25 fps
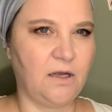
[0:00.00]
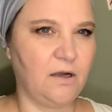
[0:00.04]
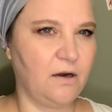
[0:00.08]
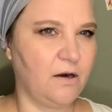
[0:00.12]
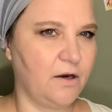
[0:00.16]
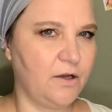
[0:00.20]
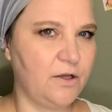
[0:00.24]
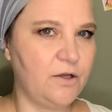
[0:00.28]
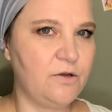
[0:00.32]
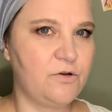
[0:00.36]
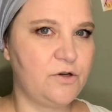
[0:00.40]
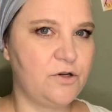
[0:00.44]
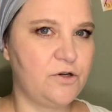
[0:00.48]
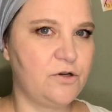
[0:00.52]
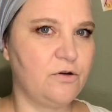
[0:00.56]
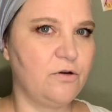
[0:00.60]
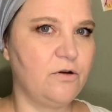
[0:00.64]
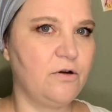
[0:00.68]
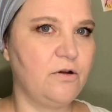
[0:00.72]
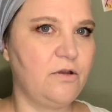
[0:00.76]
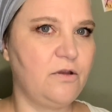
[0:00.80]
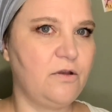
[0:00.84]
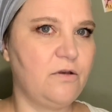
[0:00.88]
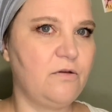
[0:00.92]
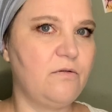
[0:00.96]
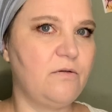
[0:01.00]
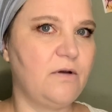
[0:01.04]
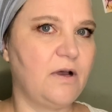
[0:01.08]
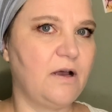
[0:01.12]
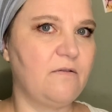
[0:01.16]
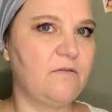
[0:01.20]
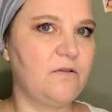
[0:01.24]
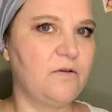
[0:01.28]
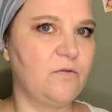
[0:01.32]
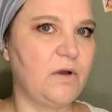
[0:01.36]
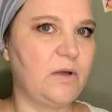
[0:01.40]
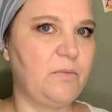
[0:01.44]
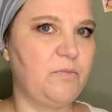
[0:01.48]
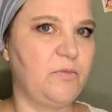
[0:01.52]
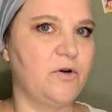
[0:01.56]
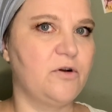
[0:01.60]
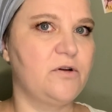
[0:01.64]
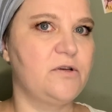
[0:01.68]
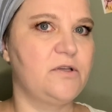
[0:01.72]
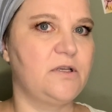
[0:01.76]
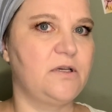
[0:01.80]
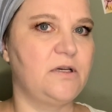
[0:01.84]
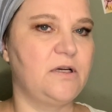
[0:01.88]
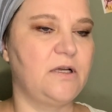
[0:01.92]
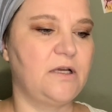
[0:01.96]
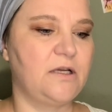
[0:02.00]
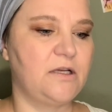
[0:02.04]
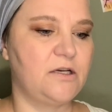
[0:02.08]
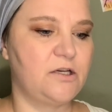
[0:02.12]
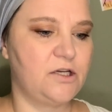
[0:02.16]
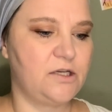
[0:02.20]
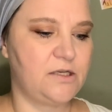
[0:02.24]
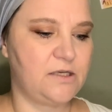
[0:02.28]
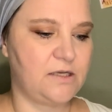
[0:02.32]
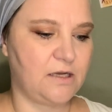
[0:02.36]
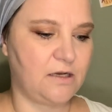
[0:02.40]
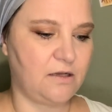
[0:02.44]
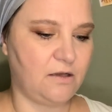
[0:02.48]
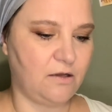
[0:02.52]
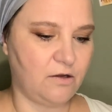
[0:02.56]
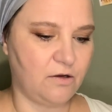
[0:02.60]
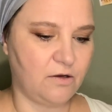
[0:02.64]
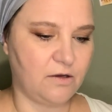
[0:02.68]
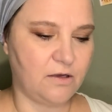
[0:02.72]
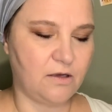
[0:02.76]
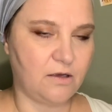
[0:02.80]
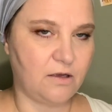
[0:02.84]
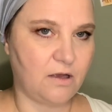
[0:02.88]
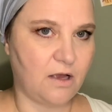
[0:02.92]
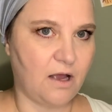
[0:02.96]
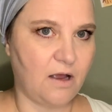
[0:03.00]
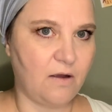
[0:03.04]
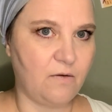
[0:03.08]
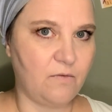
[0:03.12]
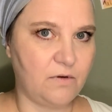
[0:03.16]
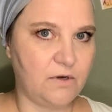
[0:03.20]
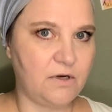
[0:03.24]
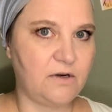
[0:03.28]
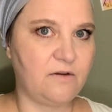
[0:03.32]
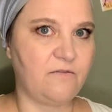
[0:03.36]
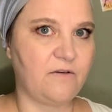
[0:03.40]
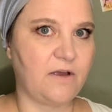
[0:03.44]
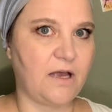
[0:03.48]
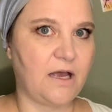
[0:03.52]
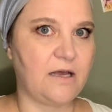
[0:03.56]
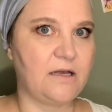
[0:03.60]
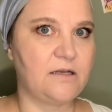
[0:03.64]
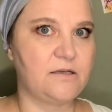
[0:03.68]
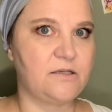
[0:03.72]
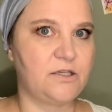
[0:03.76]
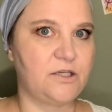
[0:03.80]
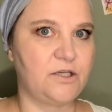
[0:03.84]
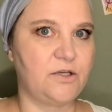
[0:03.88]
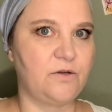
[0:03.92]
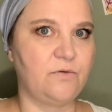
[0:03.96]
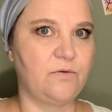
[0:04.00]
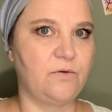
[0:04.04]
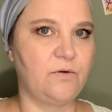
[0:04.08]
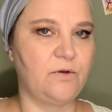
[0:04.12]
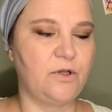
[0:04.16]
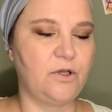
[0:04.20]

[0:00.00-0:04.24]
you sure you have the right person? And she said, look, I wouldn't have asked you.